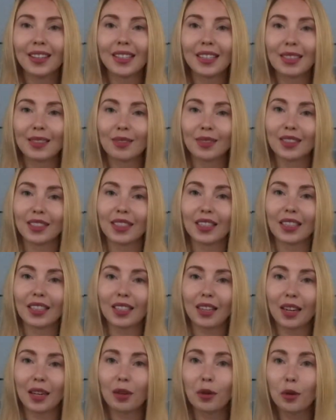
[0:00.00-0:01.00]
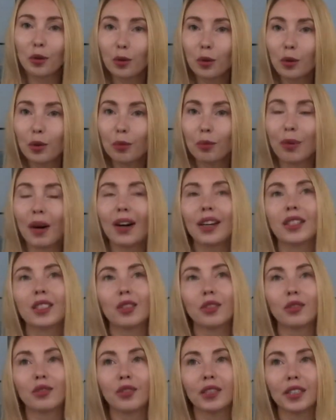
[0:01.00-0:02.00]
That was like a cool
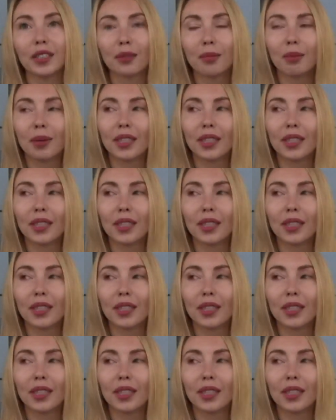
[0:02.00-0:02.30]
part of it.